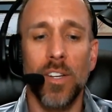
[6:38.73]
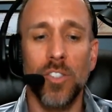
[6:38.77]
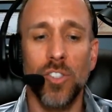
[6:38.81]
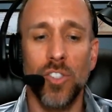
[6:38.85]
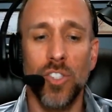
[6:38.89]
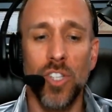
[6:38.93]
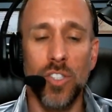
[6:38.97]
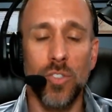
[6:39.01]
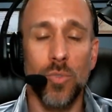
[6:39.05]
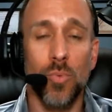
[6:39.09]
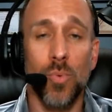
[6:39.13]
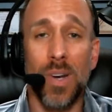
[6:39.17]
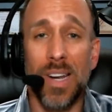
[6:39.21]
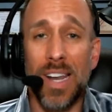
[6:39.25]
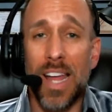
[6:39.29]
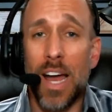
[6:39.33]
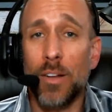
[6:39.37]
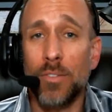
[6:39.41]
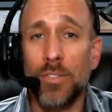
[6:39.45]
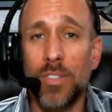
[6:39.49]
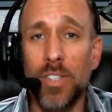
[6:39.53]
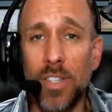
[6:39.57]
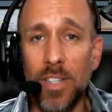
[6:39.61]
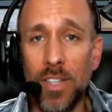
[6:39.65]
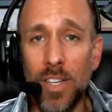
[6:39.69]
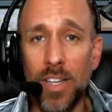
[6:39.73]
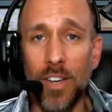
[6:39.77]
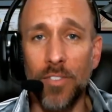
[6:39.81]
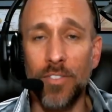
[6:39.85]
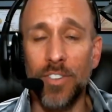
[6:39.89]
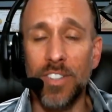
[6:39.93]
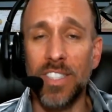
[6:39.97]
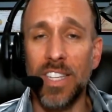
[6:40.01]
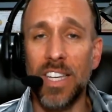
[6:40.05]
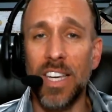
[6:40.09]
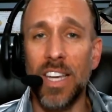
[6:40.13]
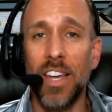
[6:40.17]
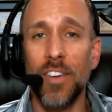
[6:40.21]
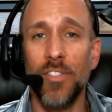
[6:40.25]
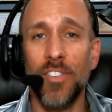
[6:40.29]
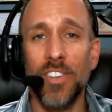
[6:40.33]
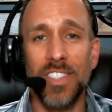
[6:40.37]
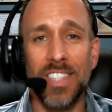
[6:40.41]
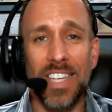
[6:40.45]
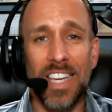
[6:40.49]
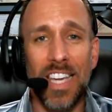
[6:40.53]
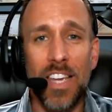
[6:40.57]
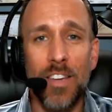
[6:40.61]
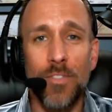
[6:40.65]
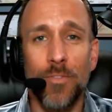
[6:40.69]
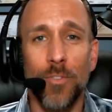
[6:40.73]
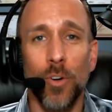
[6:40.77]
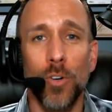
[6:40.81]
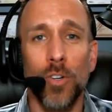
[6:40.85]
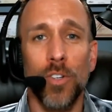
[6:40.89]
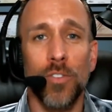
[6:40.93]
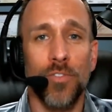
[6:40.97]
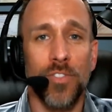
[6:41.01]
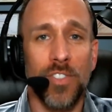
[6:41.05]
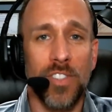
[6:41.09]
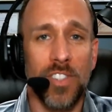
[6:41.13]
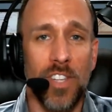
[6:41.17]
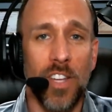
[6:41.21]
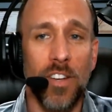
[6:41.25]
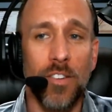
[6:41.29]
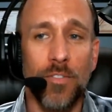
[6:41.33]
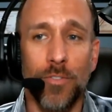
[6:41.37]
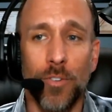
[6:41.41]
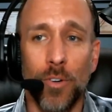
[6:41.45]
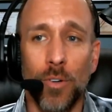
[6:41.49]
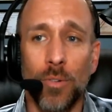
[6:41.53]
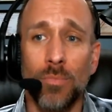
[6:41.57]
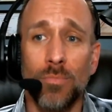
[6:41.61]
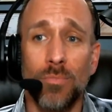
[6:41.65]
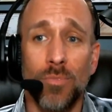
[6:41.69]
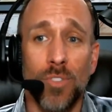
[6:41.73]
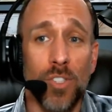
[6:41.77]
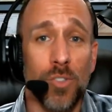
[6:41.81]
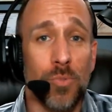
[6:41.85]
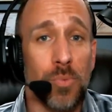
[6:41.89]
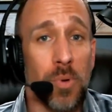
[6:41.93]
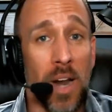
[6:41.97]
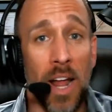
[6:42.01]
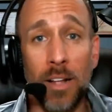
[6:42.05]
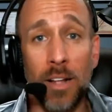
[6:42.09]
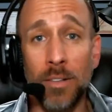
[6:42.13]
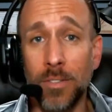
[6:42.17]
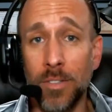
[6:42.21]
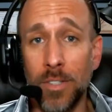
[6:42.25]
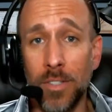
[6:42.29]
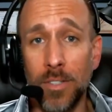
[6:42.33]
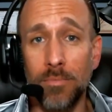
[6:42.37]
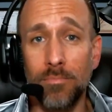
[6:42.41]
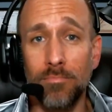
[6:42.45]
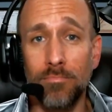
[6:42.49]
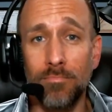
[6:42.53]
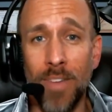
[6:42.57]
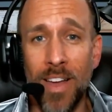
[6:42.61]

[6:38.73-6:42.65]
Just renounce it. If it's evil, if it's sinful, just renounce it.